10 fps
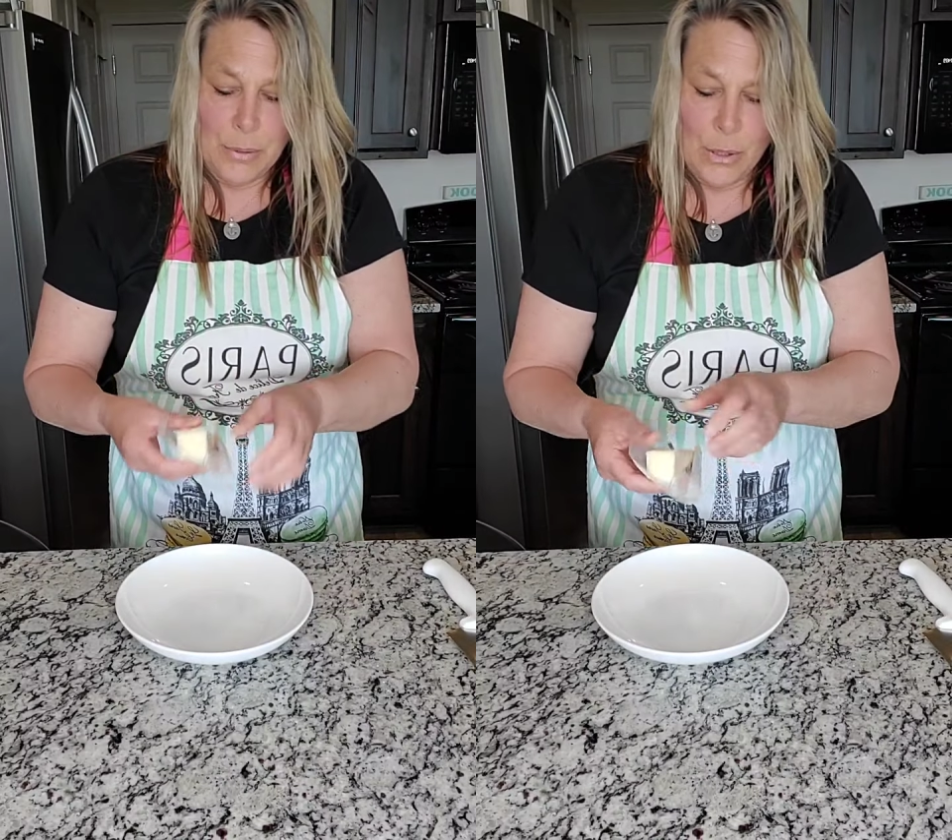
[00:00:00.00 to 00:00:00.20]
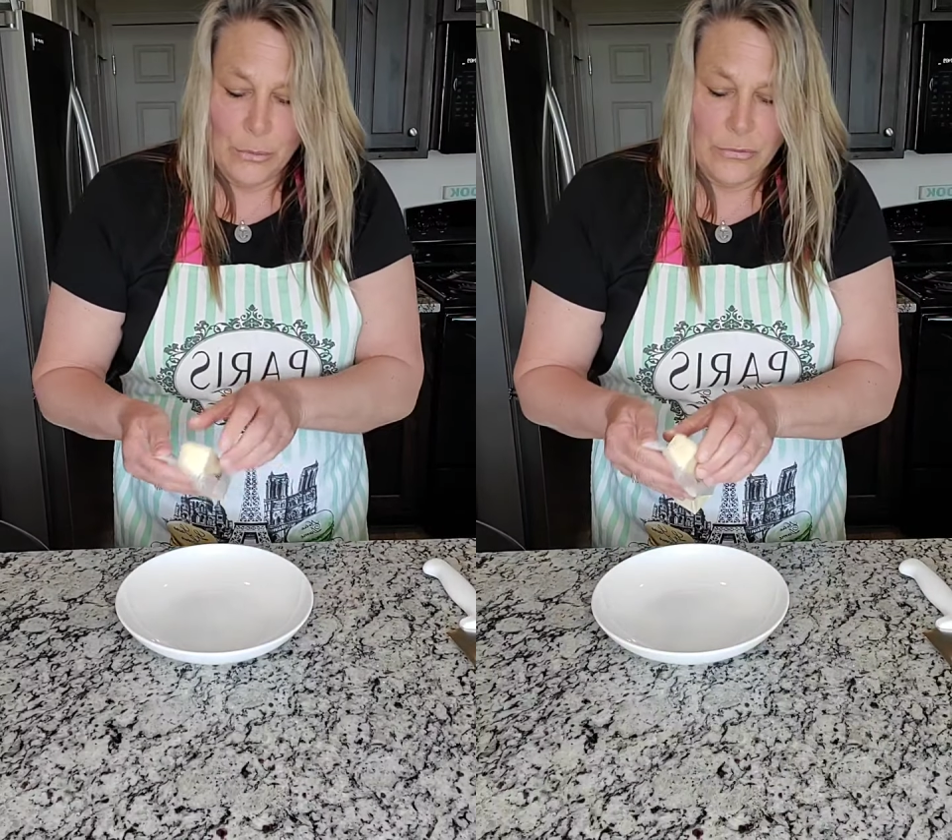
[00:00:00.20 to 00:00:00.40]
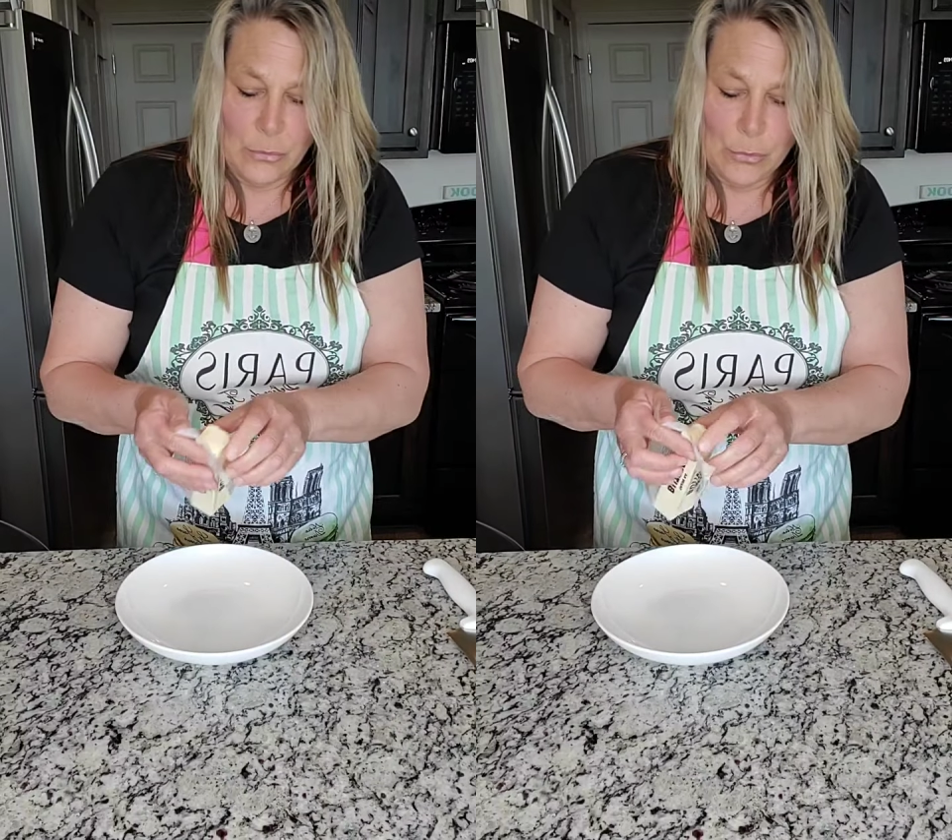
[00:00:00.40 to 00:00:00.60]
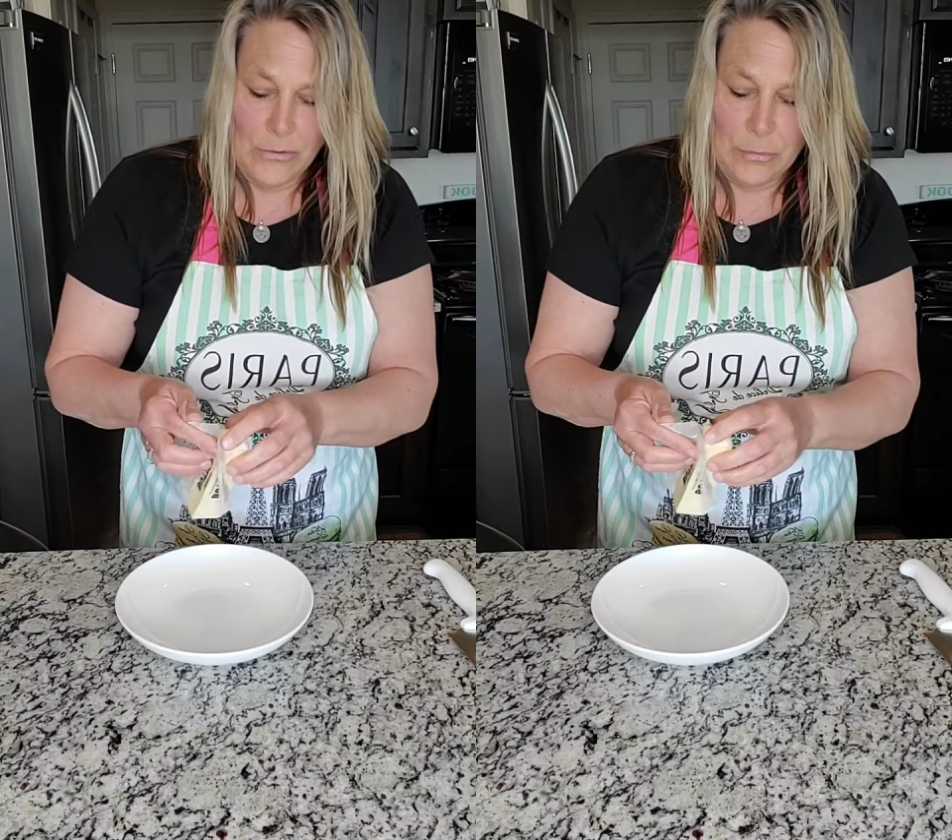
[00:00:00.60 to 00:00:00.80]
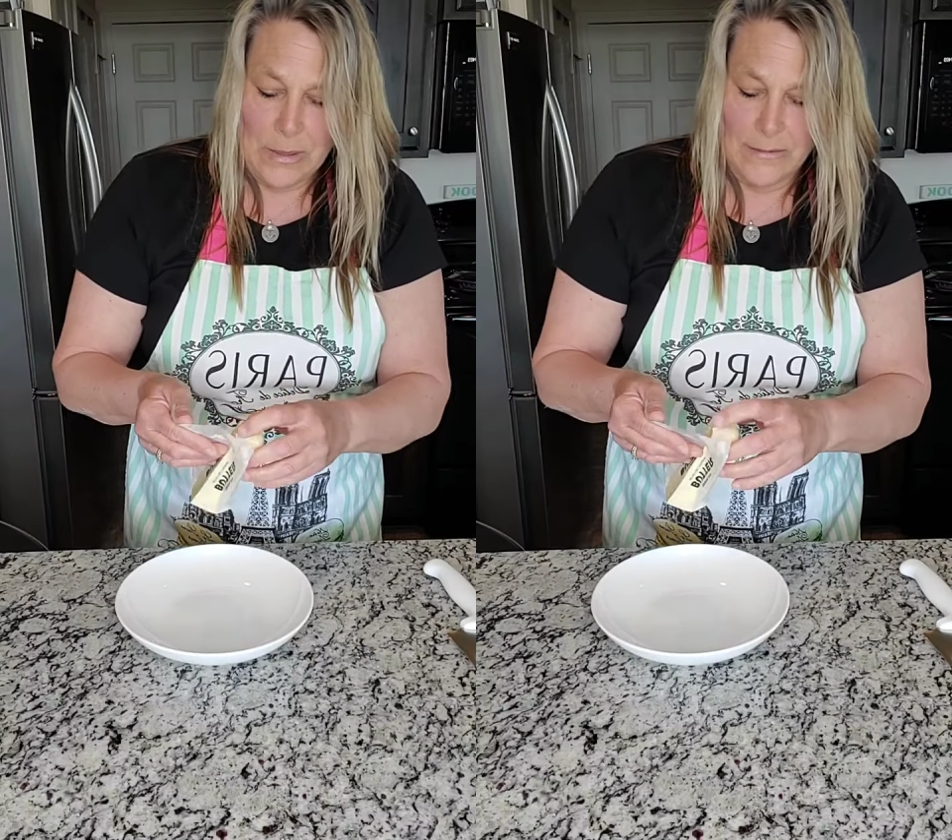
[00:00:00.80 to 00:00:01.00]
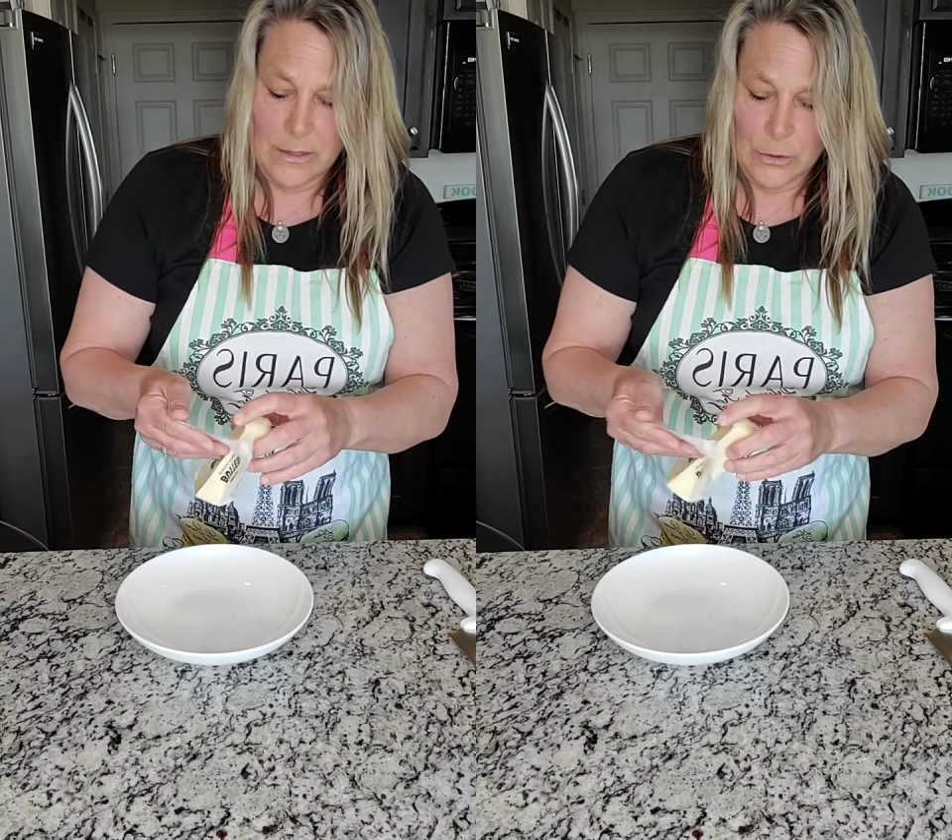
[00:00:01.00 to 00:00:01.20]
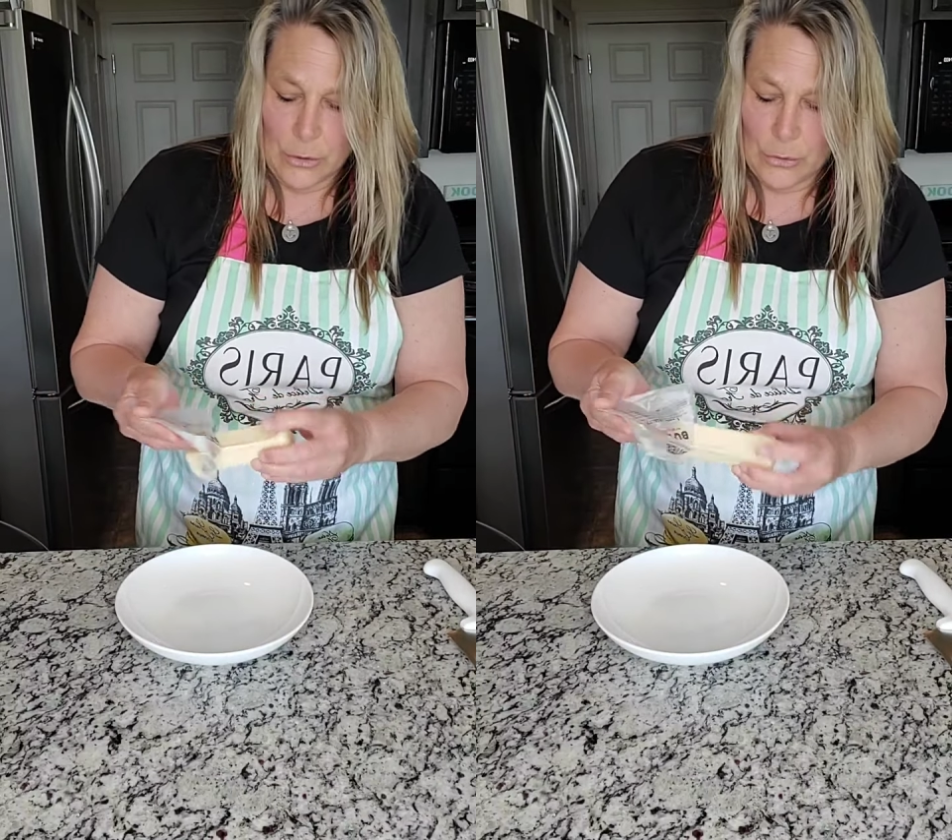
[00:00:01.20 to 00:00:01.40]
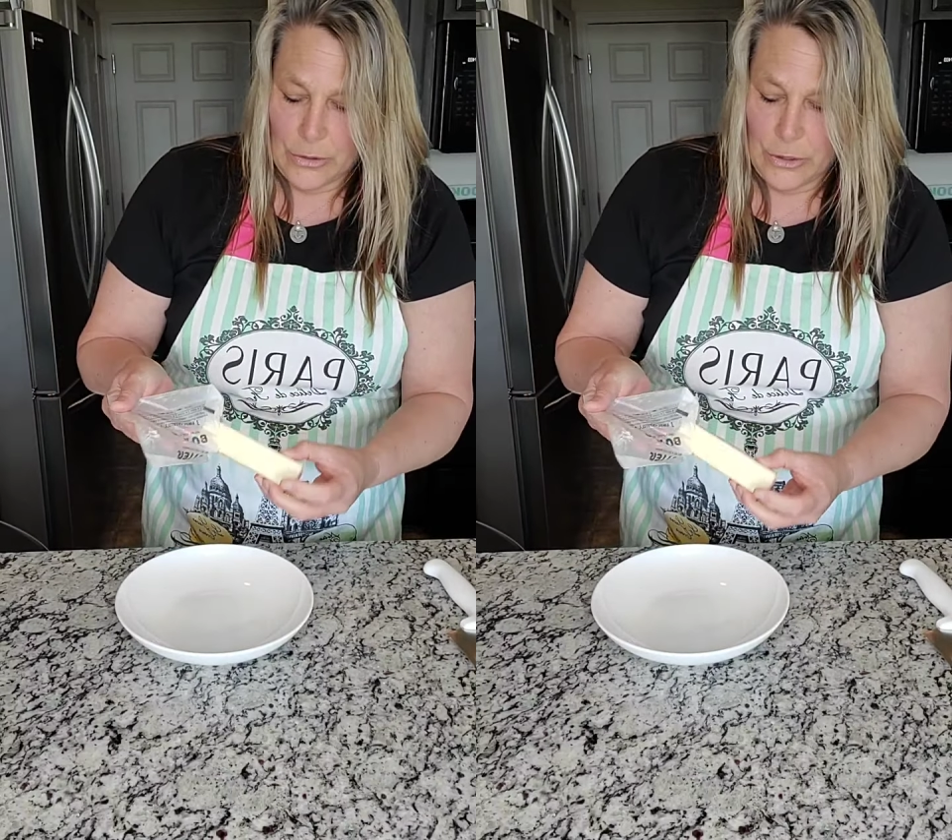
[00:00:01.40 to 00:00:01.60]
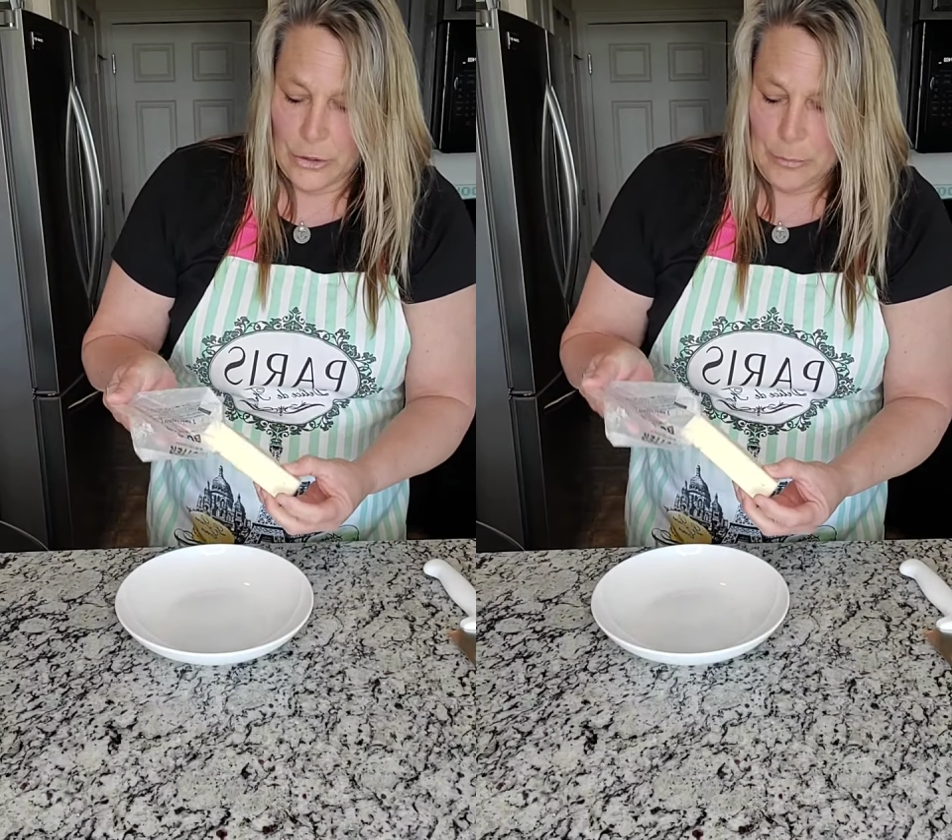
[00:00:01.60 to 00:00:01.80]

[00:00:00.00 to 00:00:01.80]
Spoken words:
post some recipes on an earlier